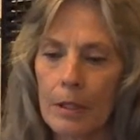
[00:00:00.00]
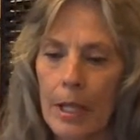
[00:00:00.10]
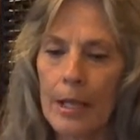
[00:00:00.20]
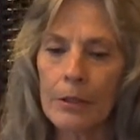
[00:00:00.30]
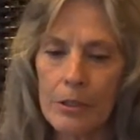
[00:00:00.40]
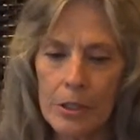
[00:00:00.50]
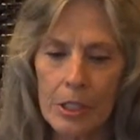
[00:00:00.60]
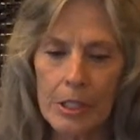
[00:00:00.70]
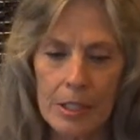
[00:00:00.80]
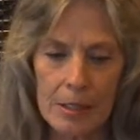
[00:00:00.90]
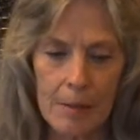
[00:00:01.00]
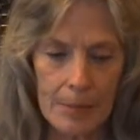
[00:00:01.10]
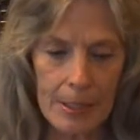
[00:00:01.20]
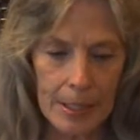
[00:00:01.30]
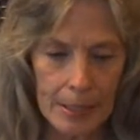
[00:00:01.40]
energy is
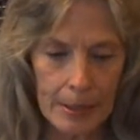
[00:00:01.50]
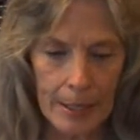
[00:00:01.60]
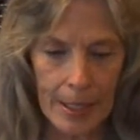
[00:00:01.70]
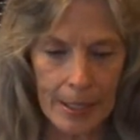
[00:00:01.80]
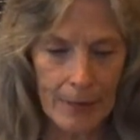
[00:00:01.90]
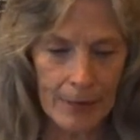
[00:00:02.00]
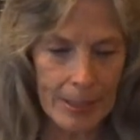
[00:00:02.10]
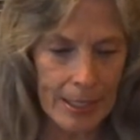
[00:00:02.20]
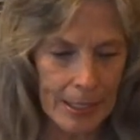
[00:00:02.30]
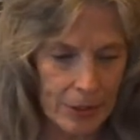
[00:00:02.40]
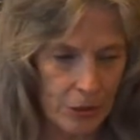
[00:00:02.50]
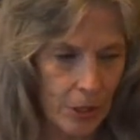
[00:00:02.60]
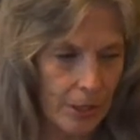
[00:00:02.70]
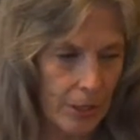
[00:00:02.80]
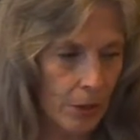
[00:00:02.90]
something that everything is. I
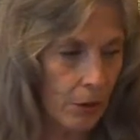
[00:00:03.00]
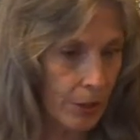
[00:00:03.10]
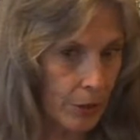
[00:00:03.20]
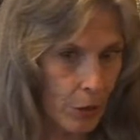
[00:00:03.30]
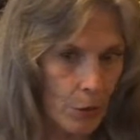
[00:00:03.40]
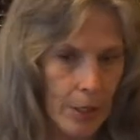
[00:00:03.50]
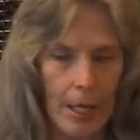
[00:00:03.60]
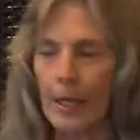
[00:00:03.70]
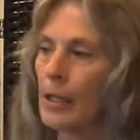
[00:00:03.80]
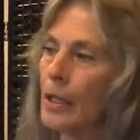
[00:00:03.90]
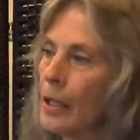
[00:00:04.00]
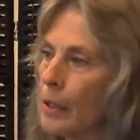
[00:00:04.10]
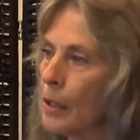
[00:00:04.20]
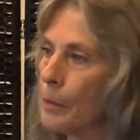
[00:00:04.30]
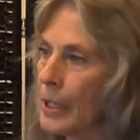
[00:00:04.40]
think you already know that.
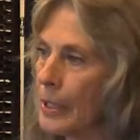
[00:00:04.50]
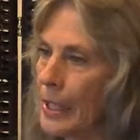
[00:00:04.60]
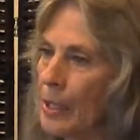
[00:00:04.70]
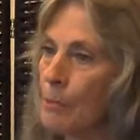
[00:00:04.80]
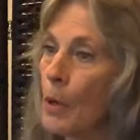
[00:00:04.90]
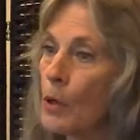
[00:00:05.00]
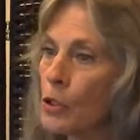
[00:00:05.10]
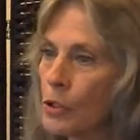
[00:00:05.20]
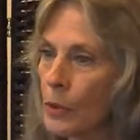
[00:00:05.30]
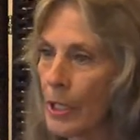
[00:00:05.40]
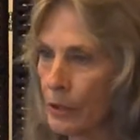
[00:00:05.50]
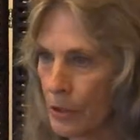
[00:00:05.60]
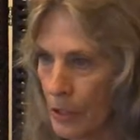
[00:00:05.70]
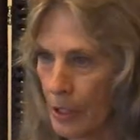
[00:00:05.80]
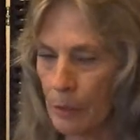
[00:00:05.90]
But the emotional
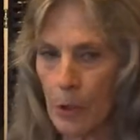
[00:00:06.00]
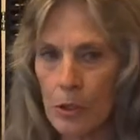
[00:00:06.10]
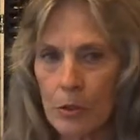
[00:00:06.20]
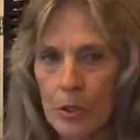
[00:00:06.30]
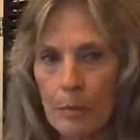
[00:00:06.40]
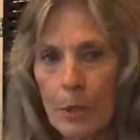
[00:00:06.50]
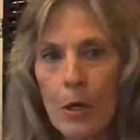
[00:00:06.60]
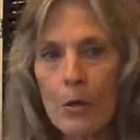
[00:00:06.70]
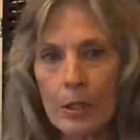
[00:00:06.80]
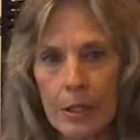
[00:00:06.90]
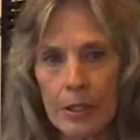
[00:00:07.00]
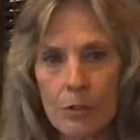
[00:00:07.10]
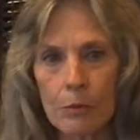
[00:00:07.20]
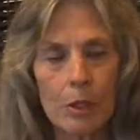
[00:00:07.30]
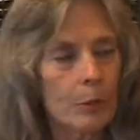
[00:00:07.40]
energy, the emotional component, is
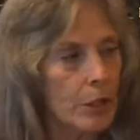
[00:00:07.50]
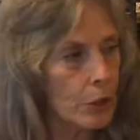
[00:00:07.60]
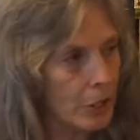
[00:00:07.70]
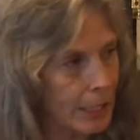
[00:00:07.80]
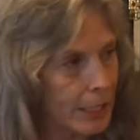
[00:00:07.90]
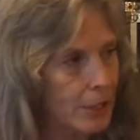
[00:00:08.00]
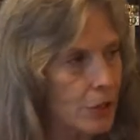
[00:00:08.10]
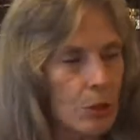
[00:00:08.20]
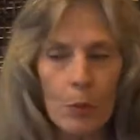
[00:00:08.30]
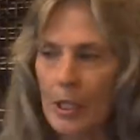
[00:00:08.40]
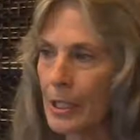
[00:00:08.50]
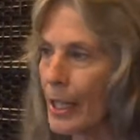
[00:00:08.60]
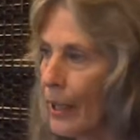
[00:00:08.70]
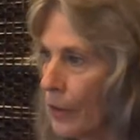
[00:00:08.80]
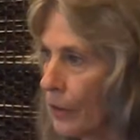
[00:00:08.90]
where we hook into one
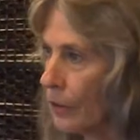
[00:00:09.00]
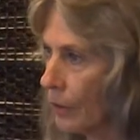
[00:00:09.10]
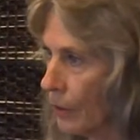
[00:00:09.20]
another.